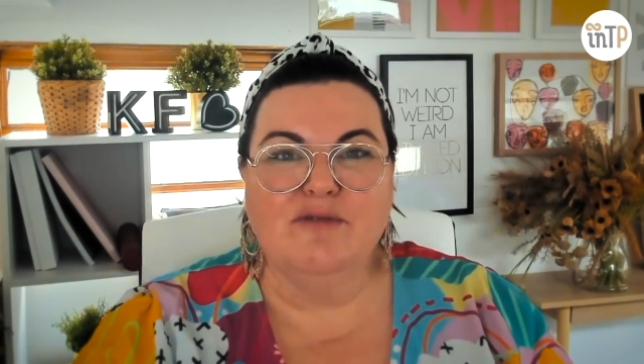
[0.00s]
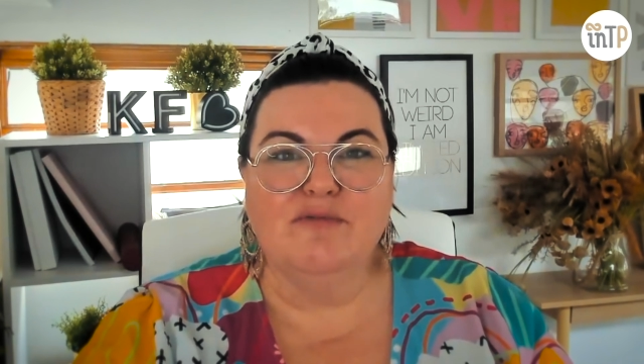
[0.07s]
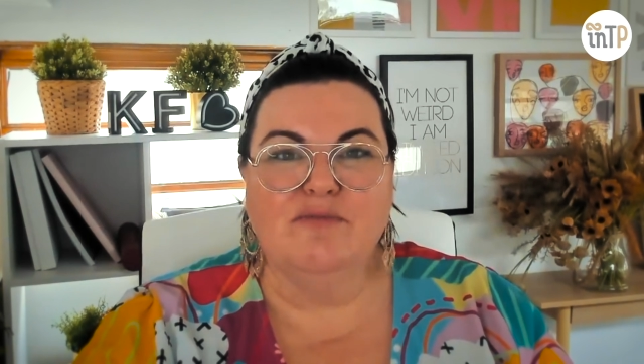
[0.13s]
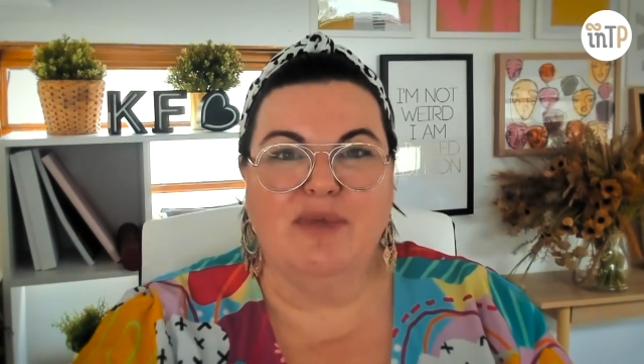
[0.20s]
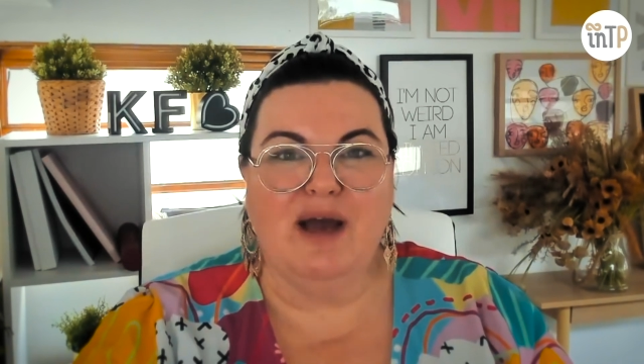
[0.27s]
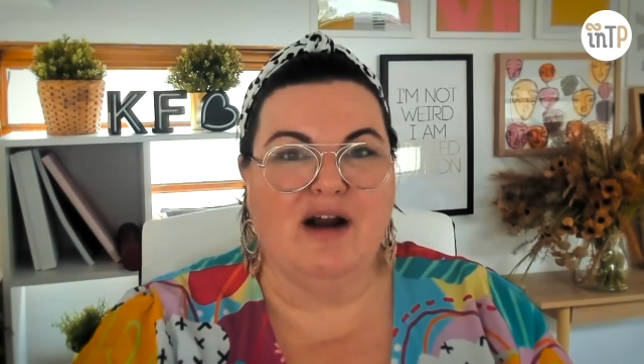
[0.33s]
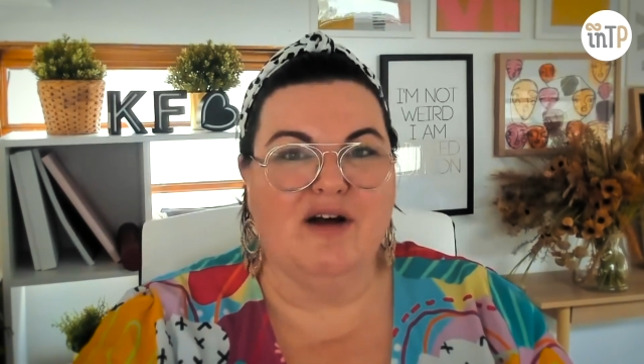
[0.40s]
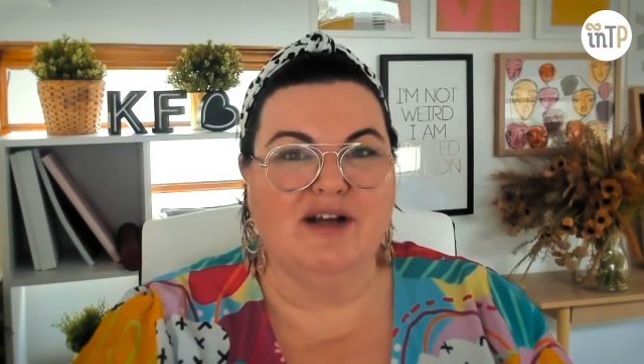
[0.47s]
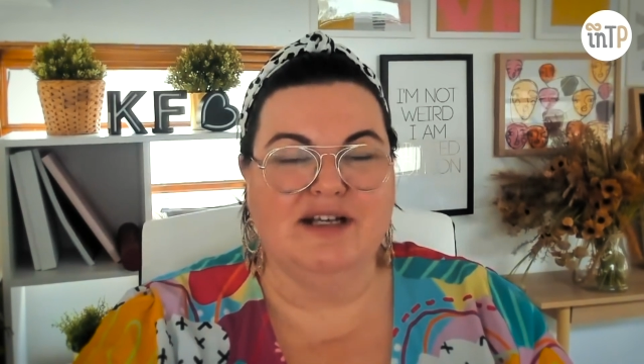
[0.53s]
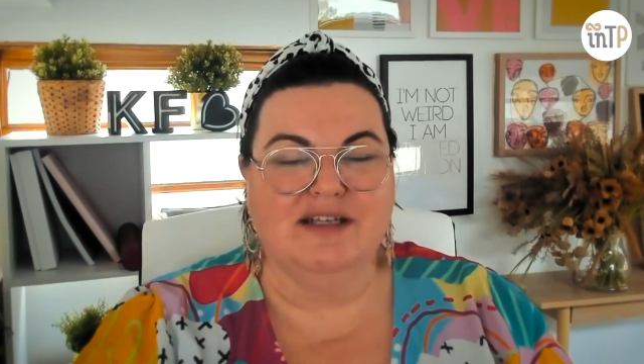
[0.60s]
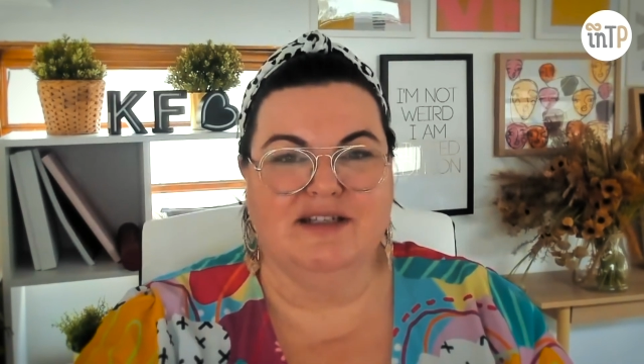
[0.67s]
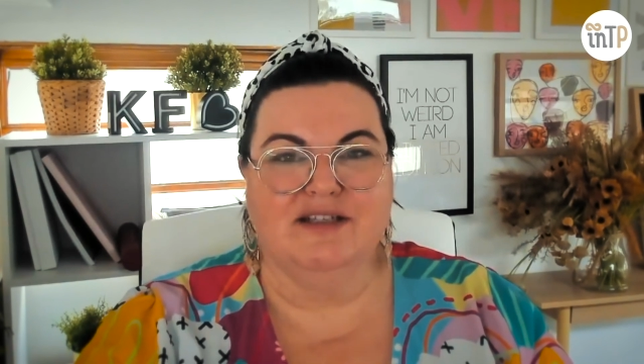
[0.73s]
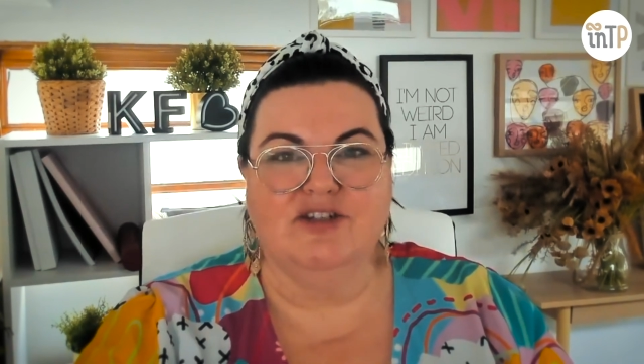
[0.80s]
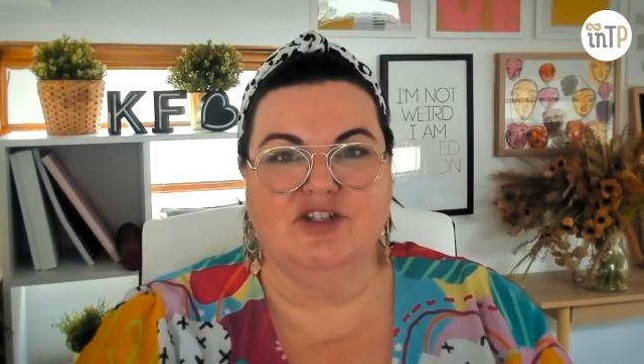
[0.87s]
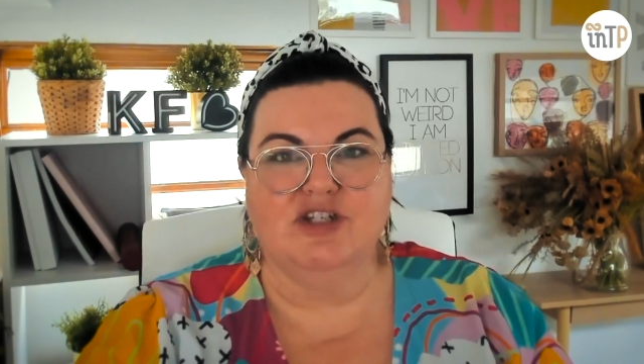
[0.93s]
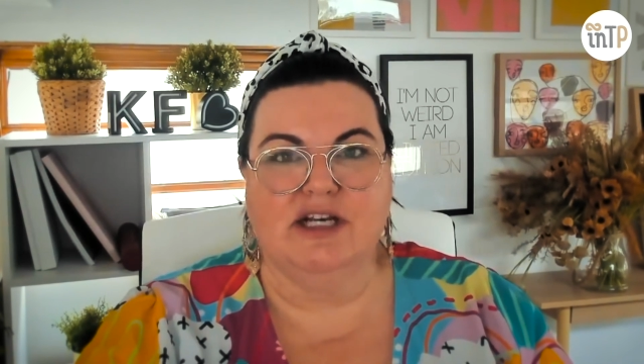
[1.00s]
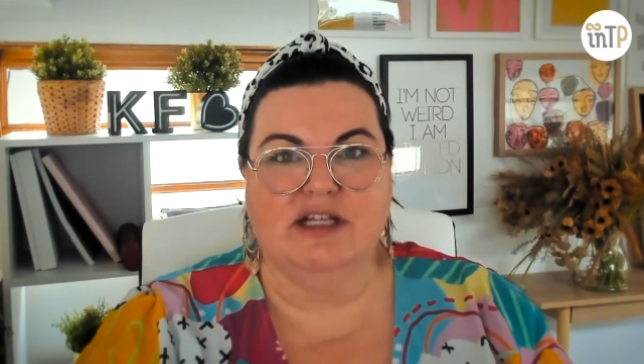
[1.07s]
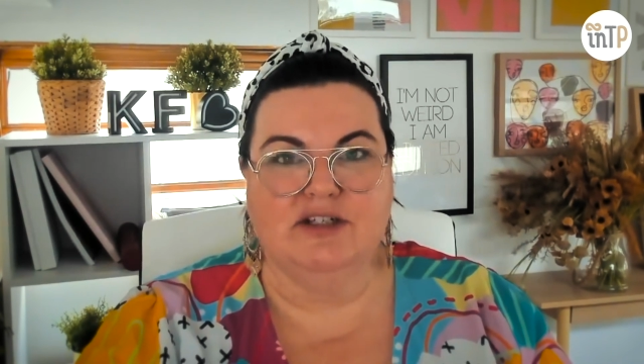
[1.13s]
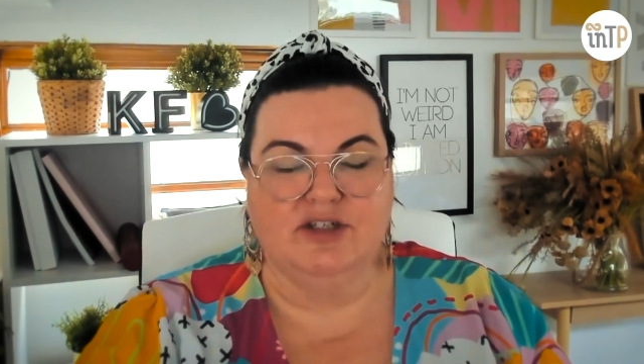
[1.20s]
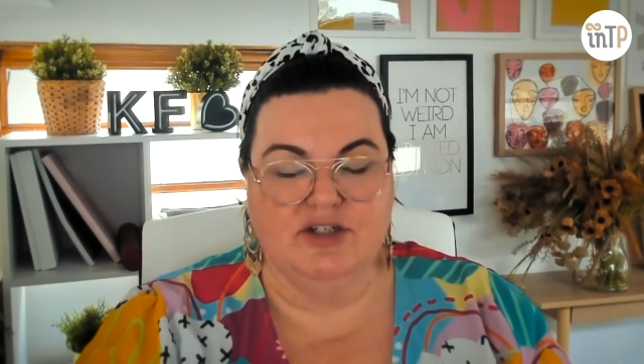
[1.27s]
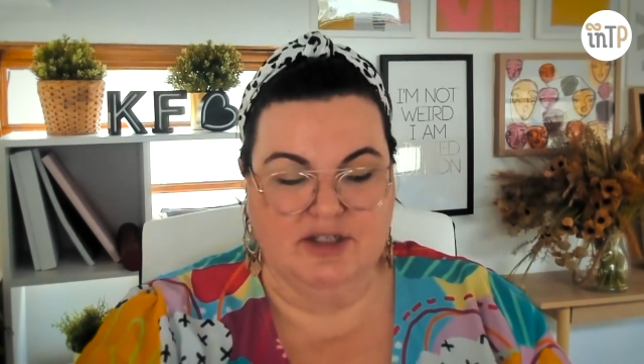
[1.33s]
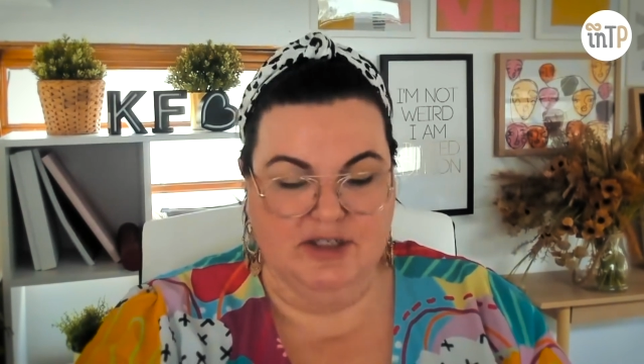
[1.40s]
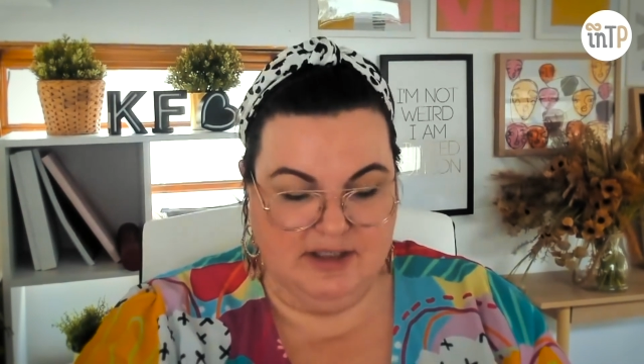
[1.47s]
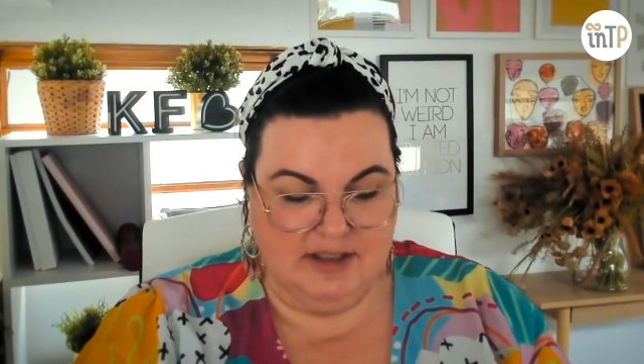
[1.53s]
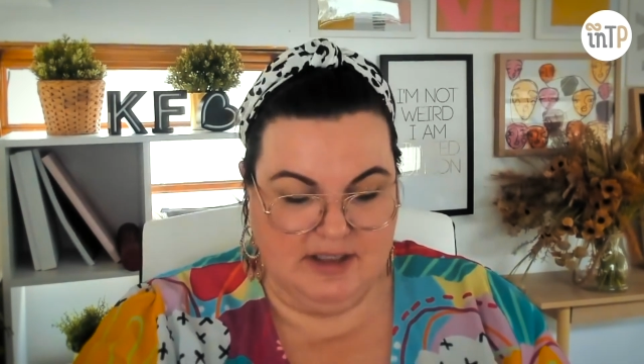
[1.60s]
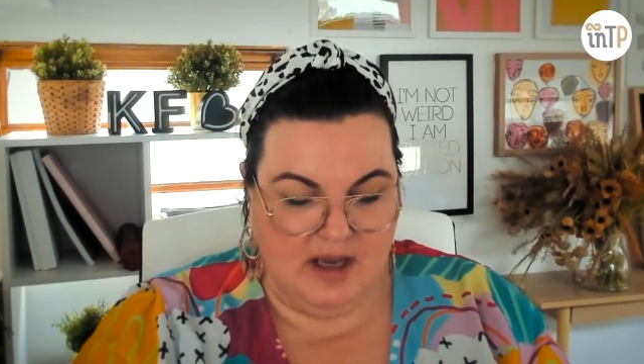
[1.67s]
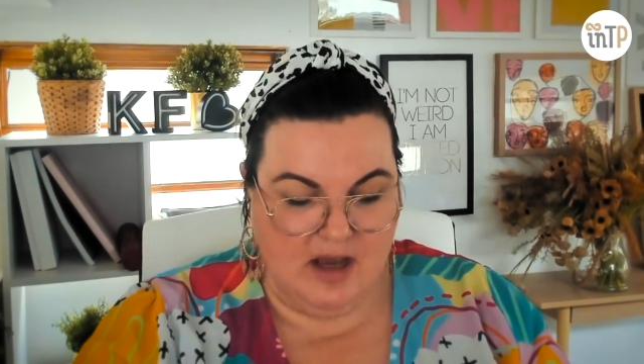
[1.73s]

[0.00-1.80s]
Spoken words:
barriers and challenges,